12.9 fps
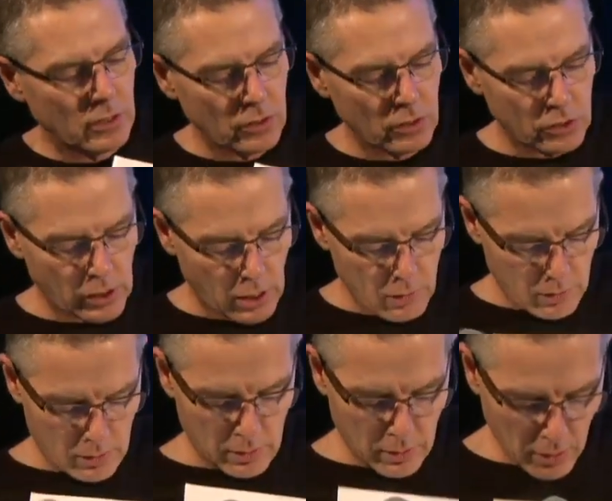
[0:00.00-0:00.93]
So
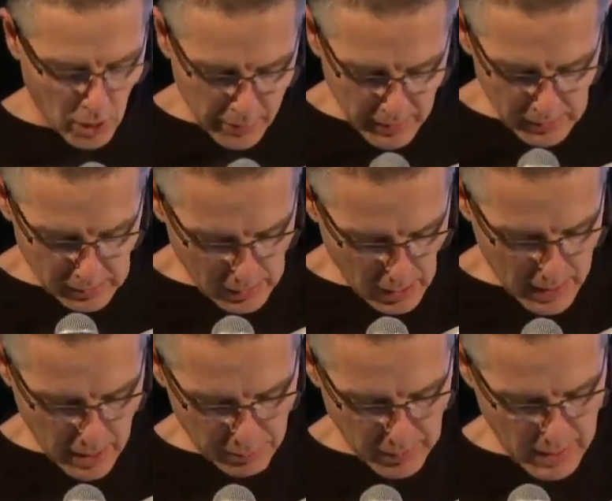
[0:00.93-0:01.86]
on this
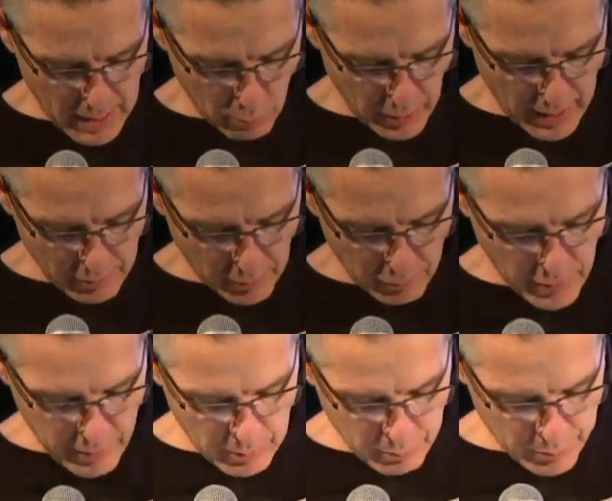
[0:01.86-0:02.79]
side over here, we have a
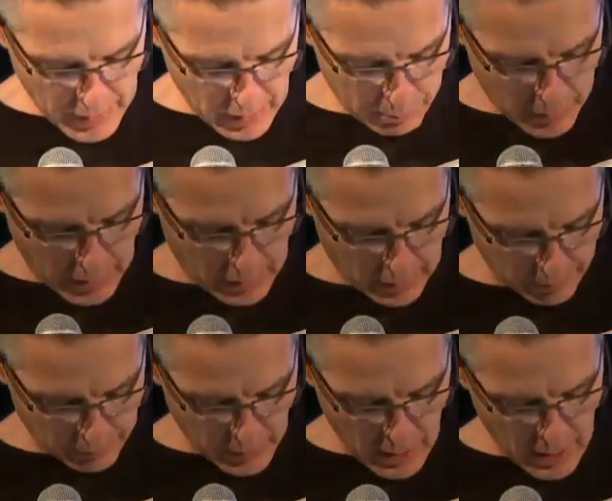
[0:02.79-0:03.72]
very big peak.
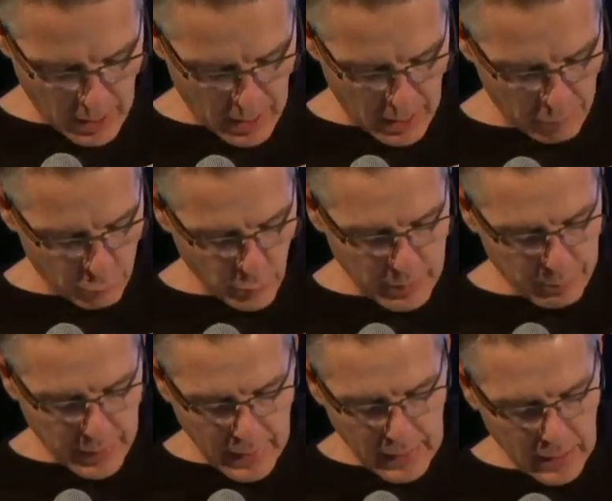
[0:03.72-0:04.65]
If we
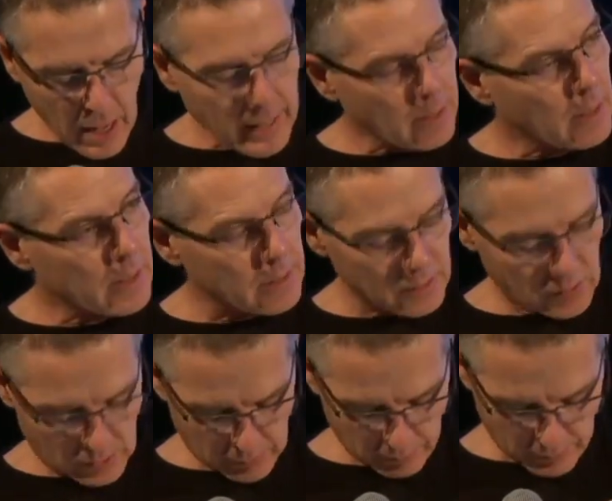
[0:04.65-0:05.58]
peak like
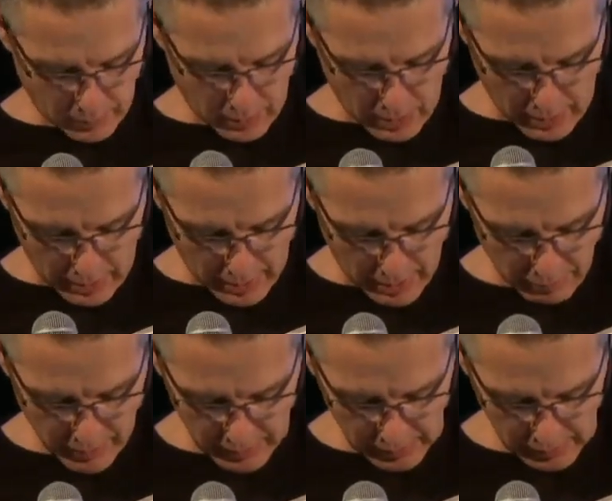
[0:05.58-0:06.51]
this,
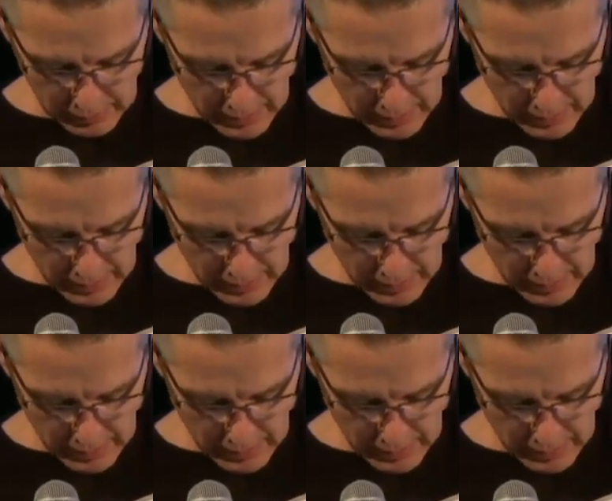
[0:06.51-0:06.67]
if this is the